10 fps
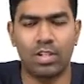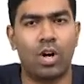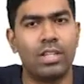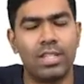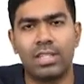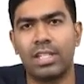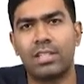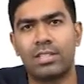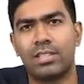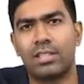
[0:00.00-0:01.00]
All these
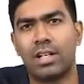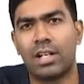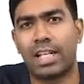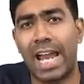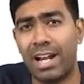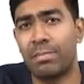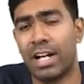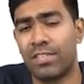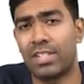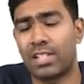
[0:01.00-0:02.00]
things can
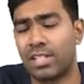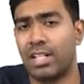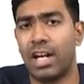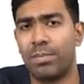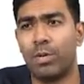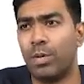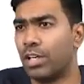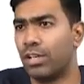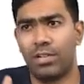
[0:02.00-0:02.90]
manifest as delayed puberty.